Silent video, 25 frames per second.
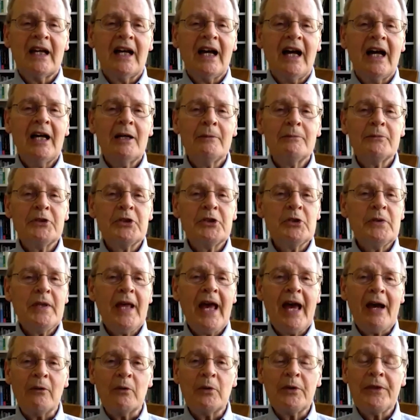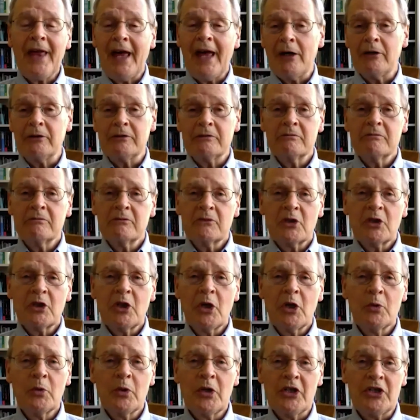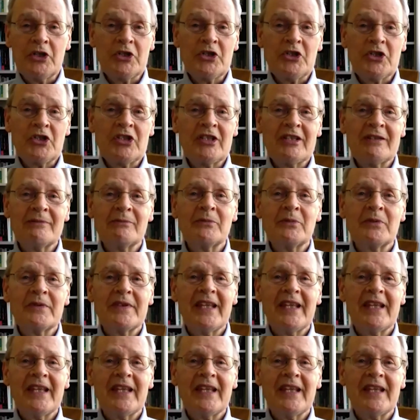um, do that without coercion.